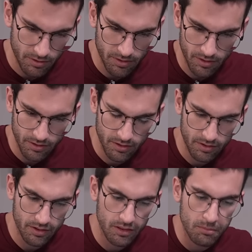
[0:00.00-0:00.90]
on
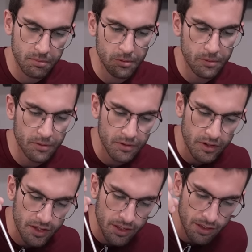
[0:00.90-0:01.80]
the
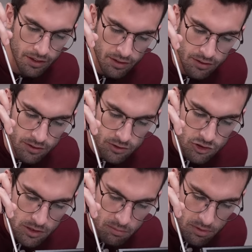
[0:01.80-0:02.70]
board and
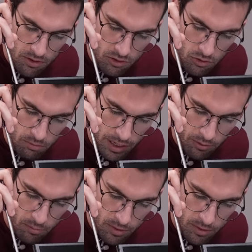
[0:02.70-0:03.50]
jump the two power